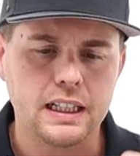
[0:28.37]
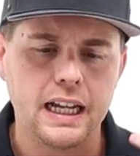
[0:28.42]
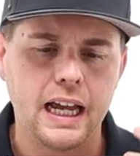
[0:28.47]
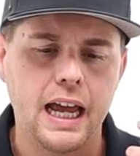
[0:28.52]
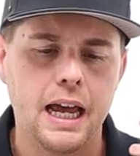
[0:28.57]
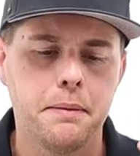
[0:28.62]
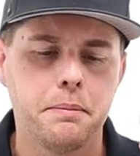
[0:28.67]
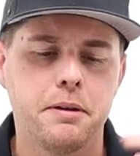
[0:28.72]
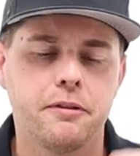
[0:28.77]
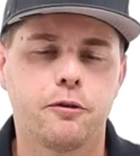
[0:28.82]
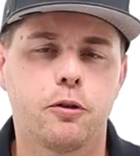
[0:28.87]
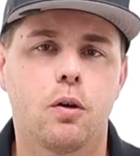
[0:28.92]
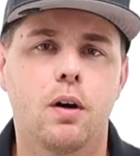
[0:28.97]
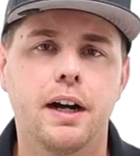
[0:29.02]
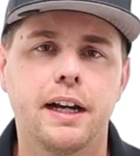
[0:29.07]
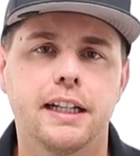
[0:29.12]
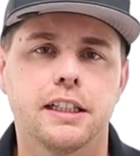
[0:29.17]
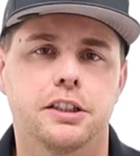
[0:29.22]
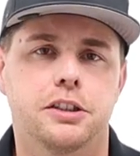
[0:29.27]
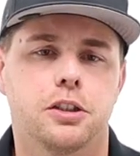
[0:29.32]
And before
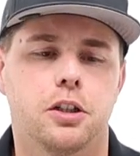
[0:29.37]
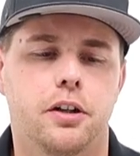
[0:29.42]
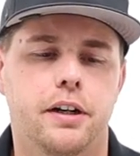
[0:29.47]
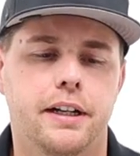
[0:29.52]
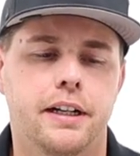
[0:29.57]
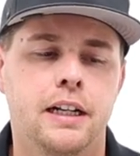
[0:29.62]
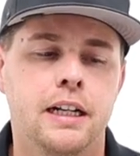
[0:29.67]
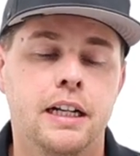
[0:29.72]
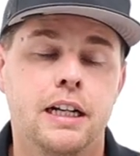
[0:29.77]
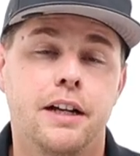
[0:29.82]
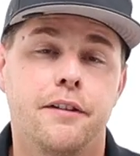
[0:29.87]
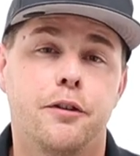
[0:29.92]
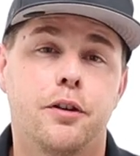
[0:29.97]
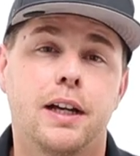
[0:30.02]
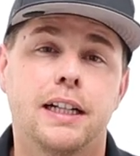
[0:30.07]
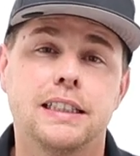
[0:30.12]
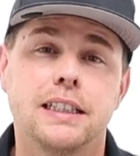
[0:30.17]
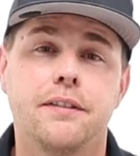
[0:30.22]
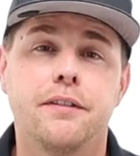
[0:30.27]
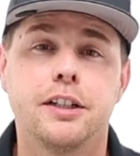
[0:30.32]
I get started, if you
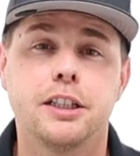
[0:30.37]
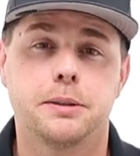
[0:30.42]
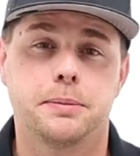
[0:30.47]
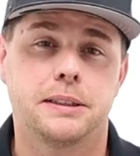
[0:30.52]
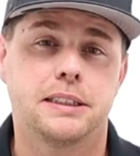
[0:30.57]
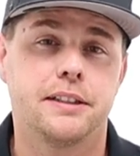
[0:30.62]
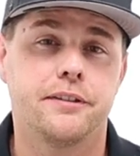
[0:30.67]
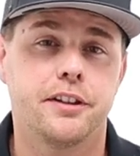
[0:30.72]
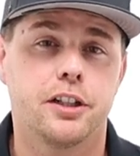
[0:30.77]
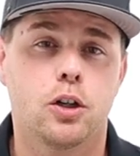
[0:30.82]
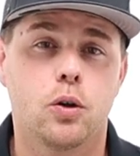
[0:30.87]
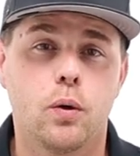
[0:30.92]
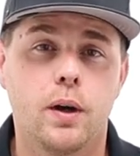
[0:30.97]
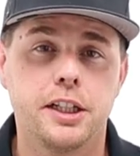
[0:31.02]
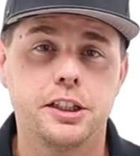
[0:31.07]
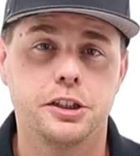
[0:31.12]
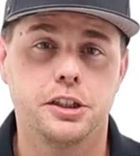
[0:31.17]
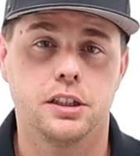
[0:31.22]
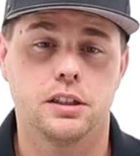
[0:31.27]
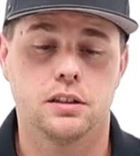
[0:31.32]
guys have any specific
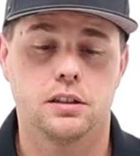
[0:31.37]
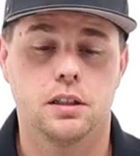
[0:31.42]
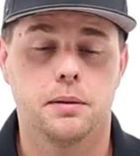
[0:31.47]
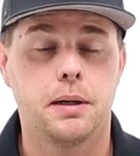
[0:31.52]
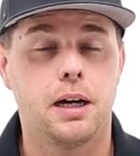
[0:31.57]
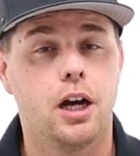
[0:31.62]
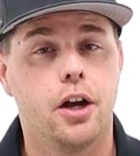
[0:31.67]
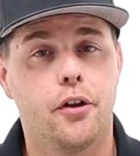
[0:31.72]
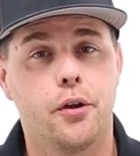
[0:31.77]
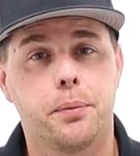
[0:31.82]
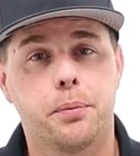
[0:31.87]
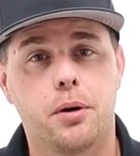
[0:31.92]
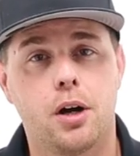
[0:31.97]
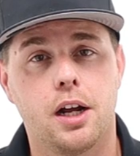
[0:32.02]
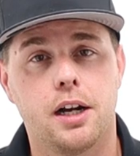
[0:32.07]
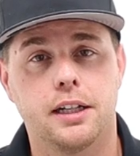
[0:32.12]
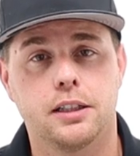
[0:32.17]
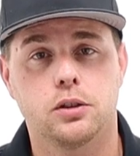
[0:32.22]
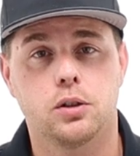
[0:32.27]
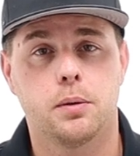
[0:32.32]
questions about other
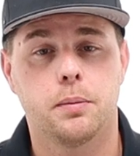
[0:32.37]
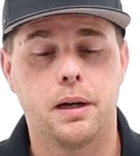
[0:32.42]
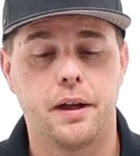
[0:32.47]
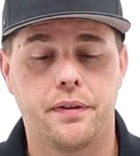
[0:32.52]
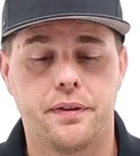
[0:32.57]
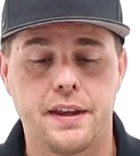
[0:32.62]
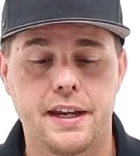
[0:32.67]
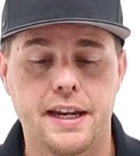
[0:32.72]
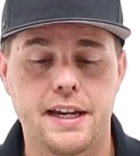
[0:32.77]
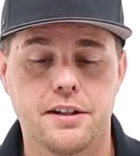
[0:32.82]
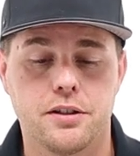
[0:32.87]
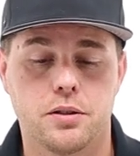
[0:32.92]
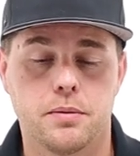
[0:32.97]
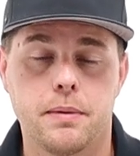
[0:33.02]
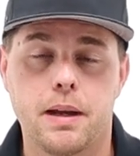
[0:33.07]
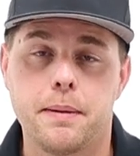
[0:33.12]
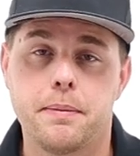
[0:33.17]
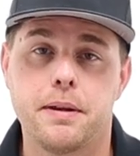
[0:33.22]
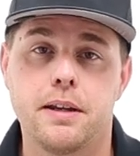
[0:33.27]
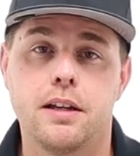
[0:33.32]
products or about these, or
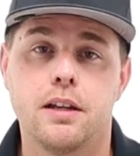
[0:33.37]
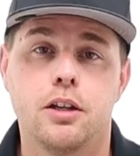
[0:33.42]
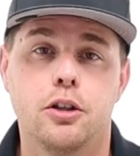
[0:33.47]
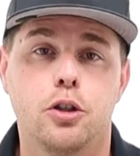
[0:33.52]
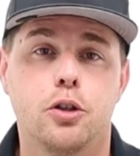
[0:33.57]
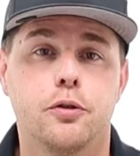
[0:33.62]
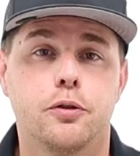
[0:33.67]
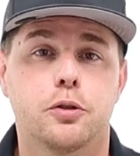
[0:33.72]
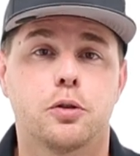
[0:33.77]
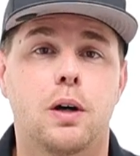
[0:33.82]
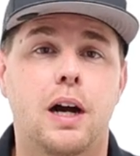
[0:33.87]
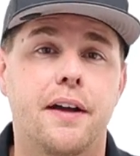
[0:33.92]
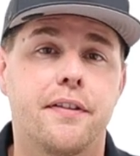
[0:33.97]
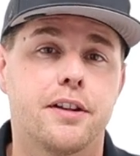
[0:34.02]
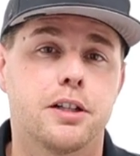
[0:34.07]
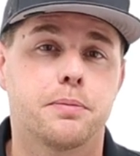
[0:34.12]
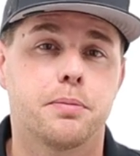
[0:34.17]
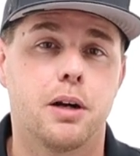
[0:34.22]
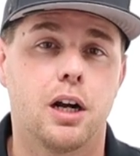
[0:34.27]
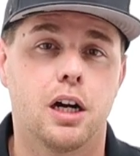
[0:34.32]
maybe you've tried
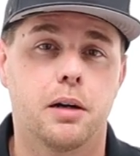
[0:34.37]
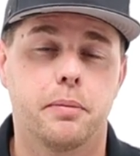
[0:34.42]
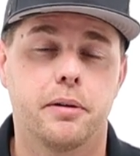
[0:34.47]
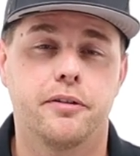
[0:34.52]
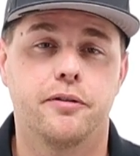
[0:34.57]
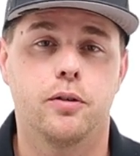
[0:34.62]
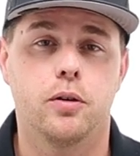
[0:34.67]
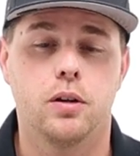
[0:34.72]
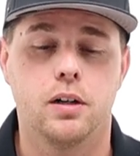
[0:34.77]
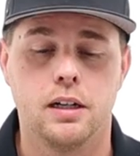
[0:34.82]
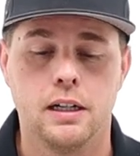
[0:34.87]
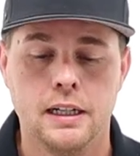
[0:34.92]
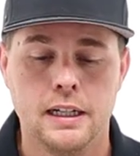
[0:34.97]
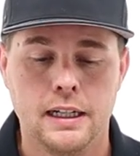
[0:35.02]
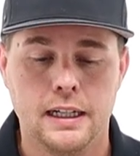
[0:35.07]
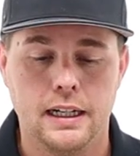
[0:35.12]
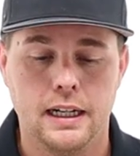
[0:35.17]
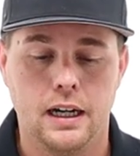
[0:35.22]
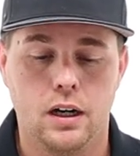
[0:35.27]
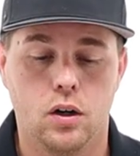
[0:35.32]
this product before,
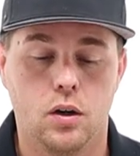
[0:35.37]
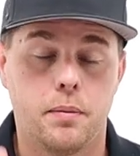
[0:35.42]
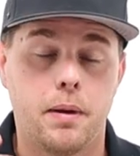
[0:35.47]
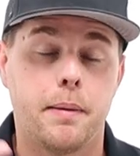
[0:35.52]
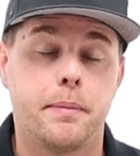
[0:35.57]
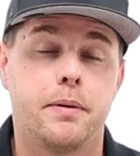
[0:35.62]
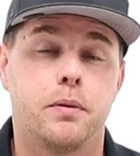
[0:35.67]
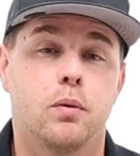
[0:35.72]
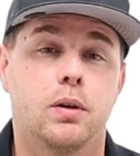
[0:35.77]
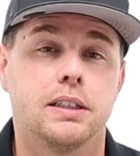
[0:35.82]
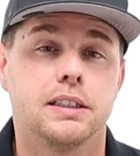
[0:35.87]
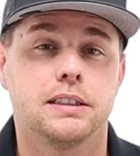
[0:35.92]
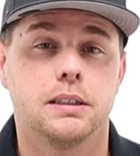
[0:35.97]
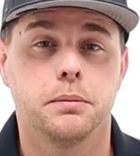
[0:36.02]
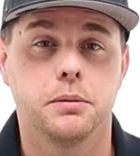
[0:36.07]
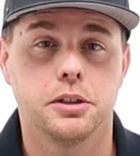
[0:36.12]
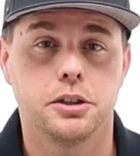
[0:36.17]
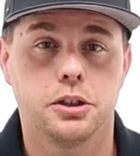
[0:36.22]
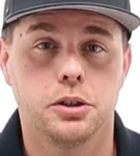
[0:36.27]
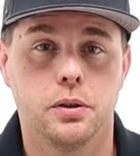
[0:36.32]
or maybe one
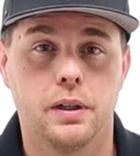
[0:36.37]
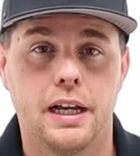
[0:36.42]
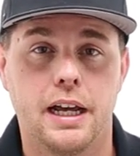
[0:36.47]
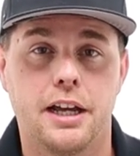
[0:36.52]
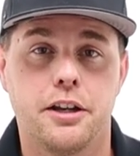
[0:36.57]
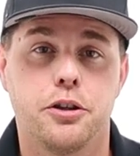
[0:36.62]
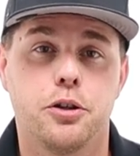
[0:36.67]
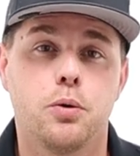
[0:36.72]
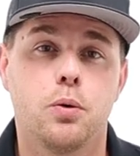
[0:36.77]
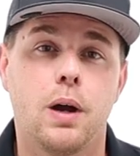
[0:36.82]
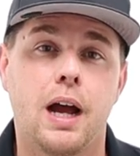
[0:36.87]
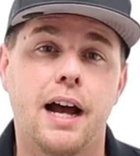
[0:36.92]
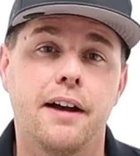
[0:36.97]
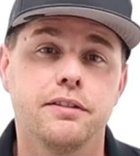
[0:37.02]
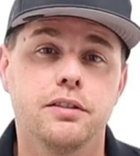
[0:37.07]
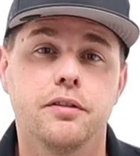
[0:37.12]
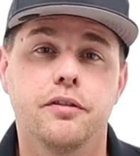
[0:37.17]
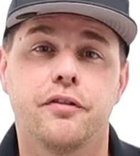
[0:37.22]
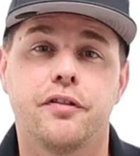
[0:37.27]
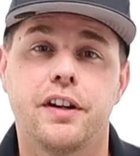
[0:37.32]
similar to it, and you
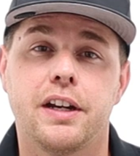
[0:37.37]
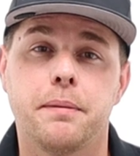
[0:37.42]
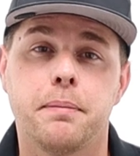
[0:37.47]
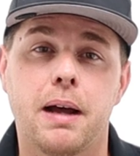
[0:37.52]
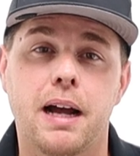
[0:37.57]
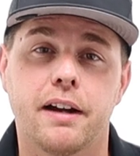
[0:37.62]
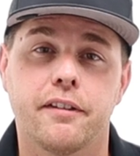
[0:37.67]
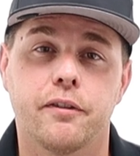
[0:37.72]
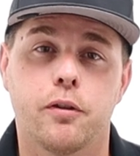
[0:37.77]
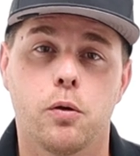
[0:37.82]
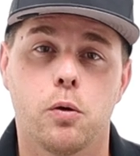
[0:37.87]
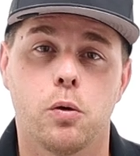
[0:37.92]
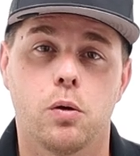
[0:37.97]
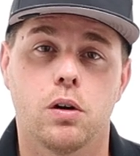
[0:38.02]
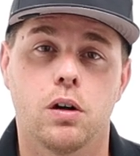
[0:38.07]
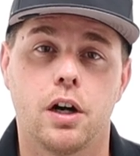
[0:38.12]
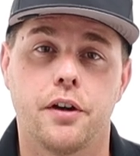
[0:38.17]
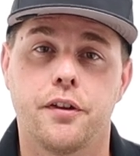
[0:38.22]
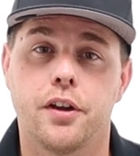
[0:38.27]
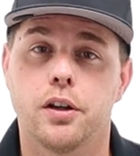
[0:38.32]
have some feedback
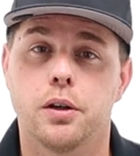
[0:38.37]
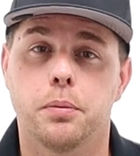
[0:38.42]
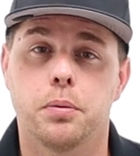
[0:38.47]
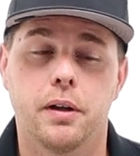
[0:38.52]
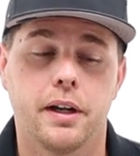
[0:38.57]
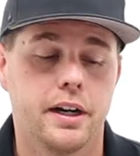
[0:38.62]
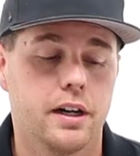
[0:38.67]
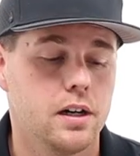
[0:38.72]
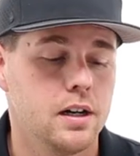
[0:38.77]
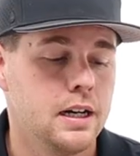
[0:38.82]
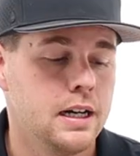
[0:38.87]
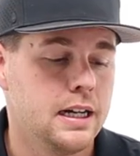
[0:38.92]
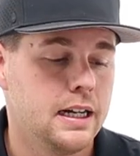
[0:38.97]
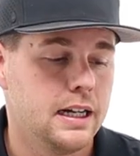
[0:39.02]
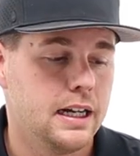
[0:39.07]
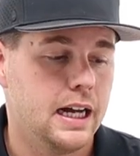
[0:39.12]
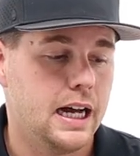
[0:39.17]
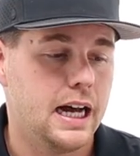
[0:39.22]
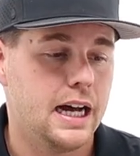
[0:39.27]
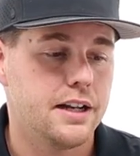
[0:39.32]
for another player,
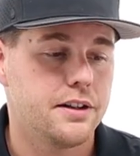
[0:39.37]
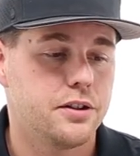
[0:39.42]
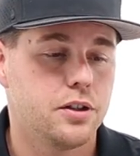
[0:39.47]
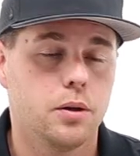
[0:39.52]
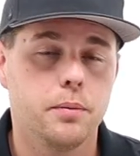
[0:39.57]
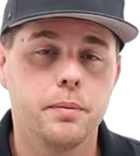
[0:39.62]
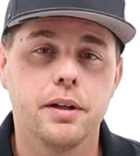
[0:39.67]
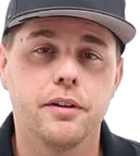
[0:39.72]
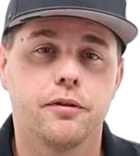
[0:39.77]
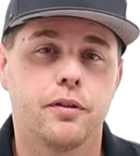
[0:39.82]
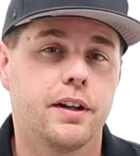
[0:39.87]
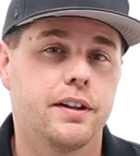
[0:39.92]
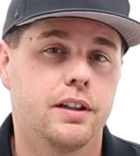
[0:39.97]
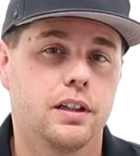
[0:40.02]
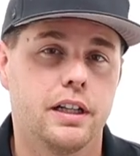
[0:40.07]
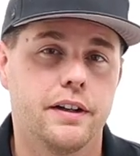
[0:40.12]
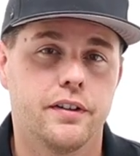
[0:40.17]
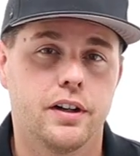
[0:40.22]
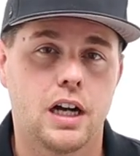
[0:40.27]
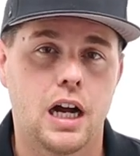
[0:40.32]
uh, don't be afraid to
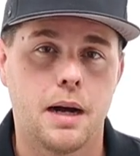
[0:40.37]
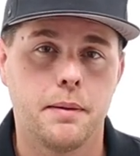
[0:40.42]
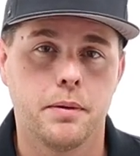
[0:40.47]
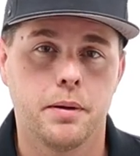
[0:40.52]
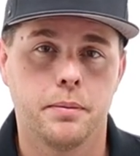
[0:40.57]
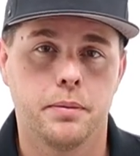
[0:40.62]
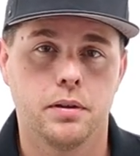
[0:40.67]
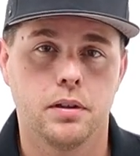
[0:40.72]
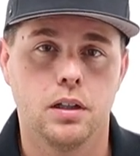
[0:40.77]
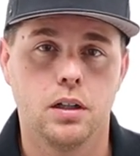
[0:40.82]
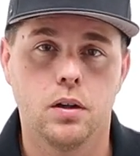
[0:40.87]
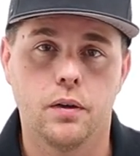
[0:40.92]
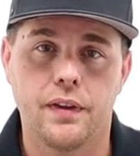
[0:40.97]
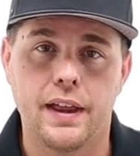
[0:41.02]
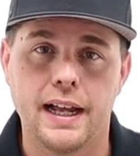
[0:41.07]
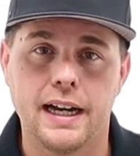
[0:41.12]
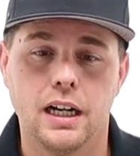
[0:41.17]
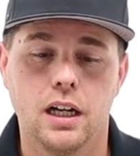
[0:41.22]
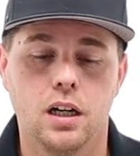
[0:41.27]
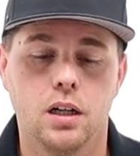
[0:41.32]
leave a comment below.
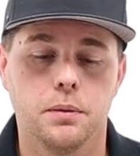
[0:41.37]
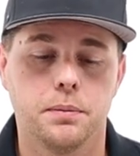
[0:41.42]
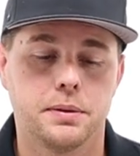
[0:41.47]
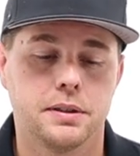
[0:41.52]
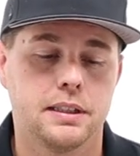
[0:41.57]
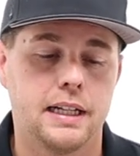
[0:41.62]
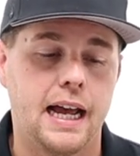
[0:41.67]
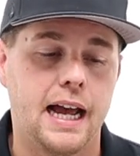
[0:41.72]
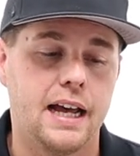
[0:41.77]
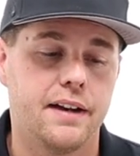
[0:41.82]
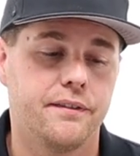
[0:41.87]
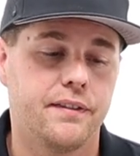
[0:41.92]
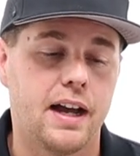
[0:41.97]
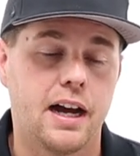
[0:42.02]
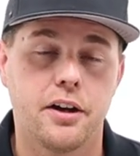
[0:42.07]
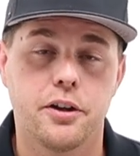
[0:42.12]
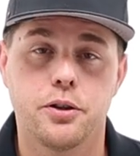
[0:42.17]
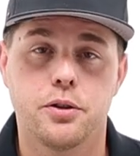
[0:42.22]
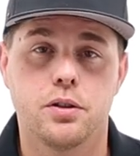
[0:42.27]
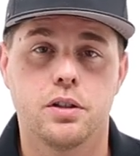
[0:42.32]
That helps add
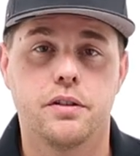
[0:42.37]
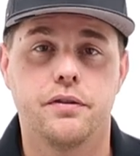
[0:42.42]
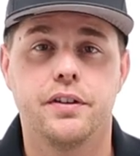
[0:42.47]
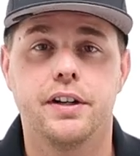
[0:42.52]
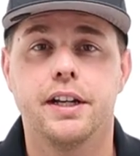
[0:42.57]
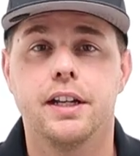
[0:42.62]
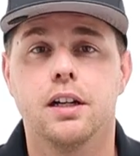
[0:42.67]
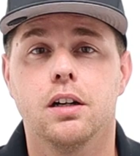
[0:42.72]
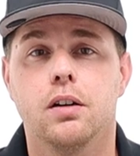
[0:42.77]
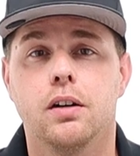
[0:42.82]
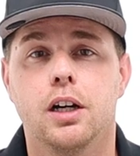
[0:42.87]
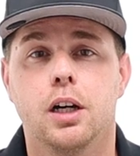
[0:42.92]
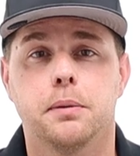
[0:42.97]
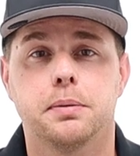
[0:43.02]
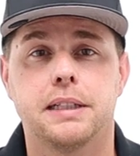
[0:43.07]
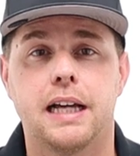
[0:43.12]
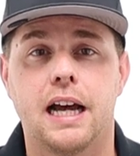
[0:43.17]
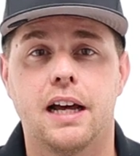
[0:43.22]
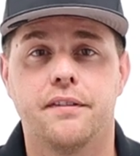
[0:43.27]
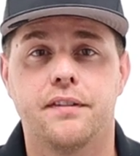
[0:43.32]
value to the video,
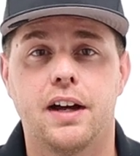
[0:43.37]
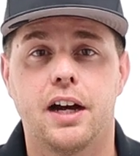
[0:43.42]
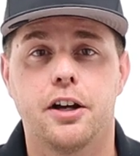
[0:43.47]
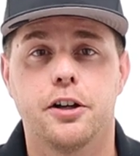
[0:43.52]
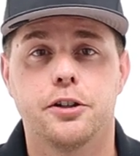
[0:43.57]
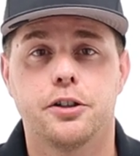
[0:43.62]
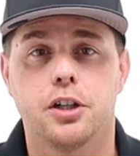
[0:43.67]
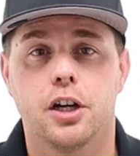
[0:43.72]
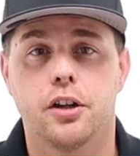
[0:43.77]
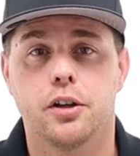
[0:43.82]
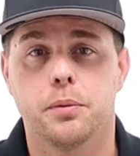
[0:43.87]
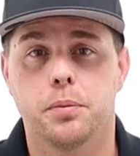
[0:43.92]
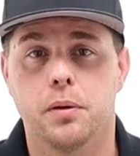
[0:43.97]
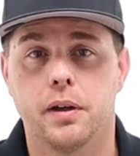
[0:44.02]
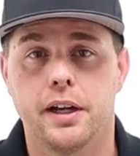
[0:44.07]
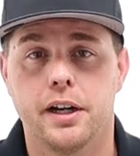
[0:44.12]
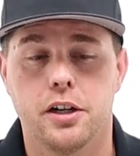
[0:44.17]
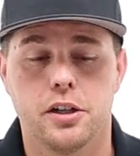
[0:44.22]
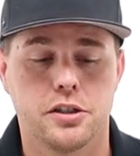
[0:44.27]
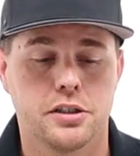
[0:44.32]
helps add value to other
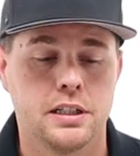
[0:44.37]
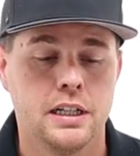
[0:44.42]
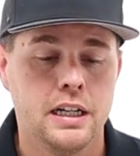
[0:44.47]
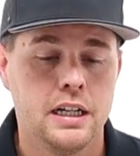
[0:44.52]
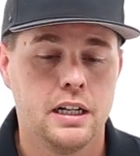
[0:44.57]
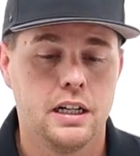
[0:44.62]
players.